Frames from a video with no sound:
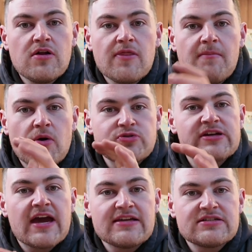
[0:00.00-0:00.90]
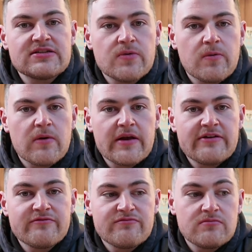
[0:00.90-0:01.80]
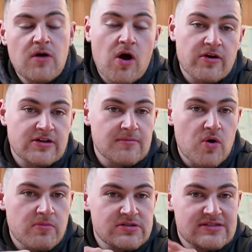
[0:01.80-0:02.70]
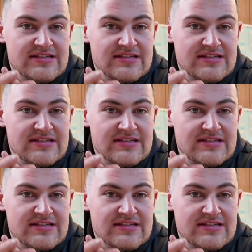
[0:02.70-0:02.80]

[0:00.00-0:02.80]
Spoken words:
the motor casing that we were on at the moment.